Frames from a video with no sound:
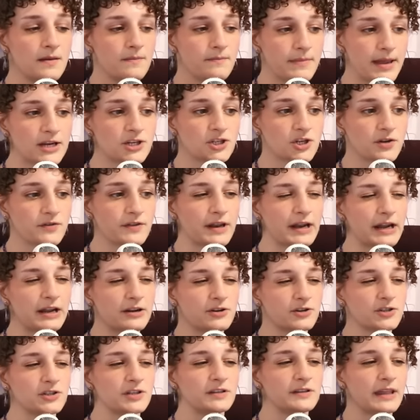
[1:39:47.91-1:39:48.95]
make sure that I
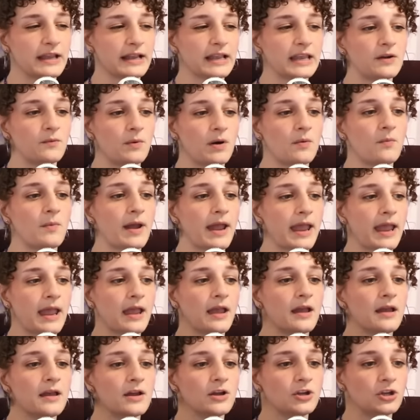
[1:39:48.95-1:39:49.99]
understood like in what
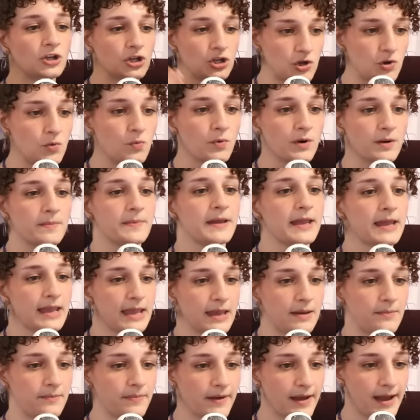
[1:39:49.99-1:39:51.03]
way you were being
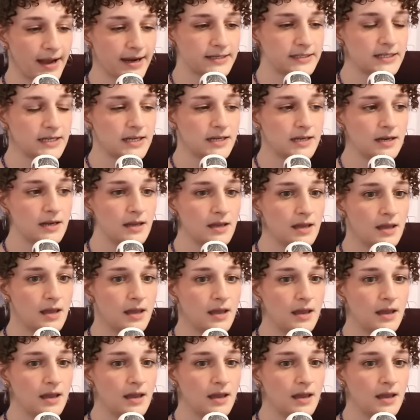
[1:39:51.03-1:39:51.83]
impacted.